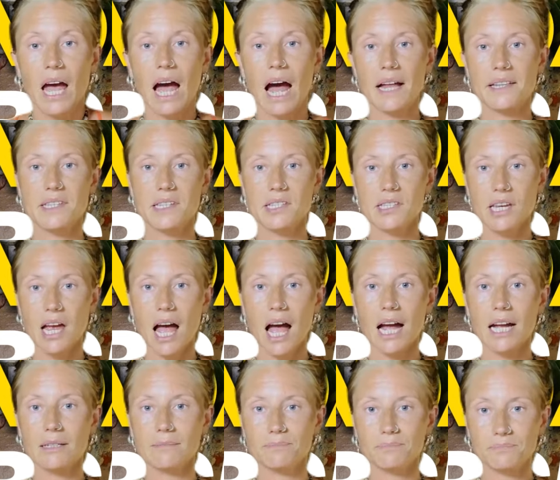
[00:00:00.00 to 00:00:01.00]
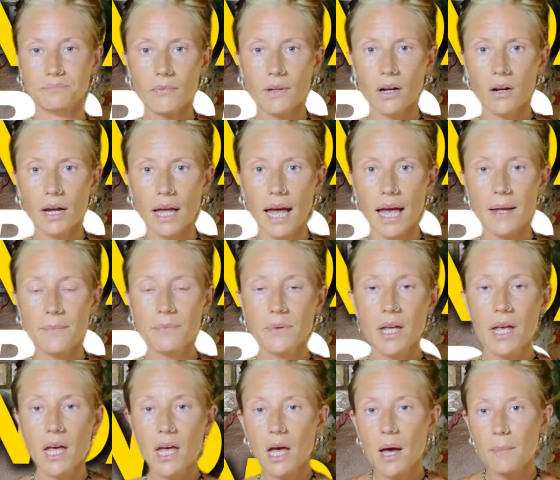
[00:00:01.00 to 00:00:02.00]
at a time. Okay,
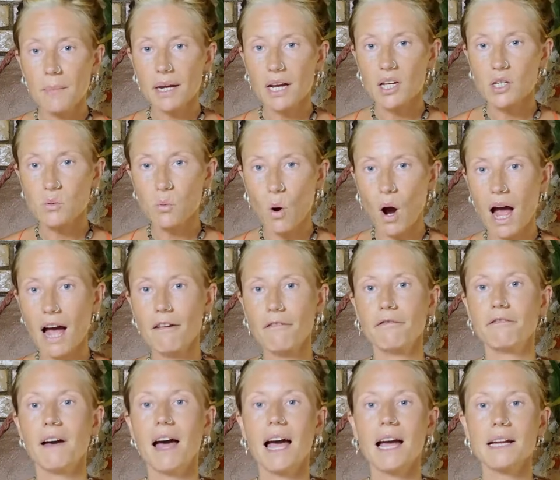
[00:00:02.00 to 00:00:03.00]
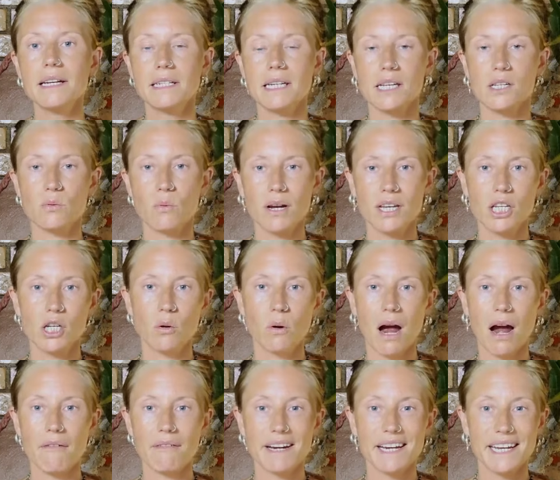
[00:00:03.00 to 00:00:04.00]
because what I find is when you
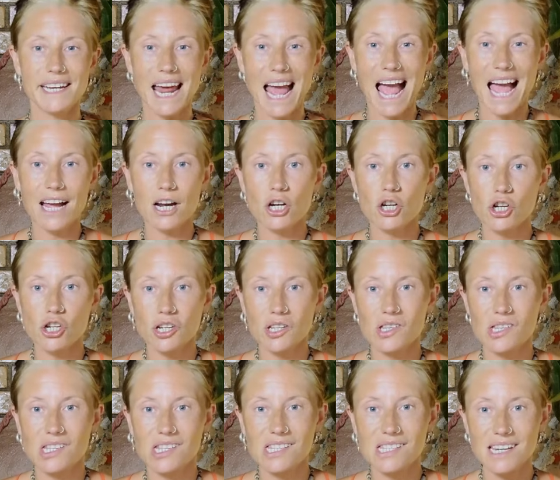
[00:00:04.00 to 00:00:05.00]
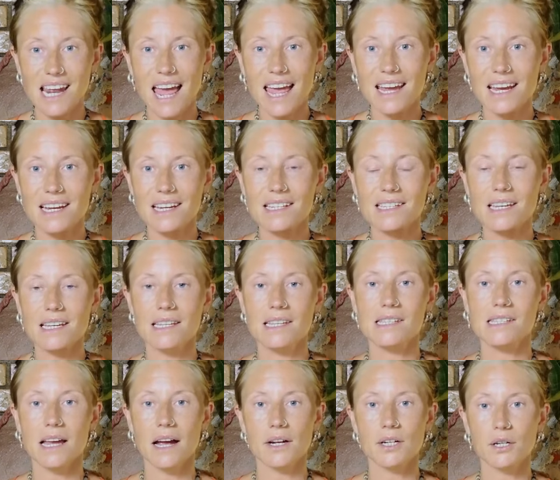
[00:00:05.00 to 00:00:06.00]
are in an anxious state
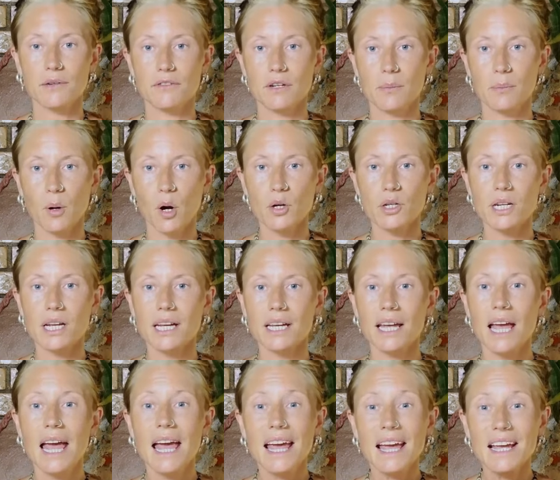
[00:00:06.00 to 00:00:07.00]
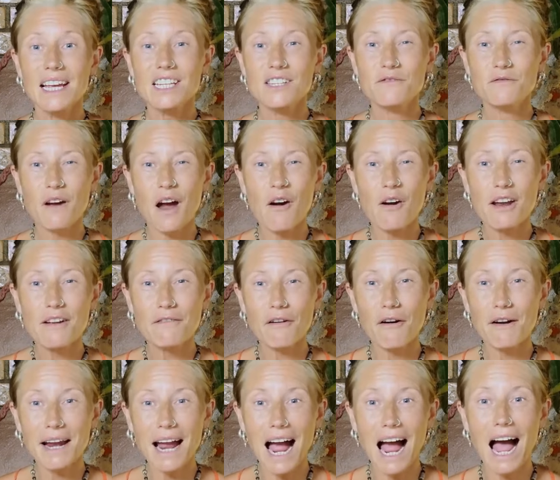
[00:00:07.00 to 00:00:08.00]
inside of your body, it's very,
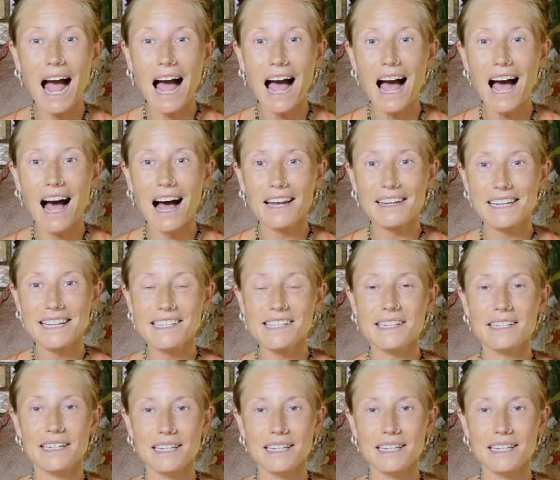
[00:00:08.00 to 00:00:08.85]
very hard, isn't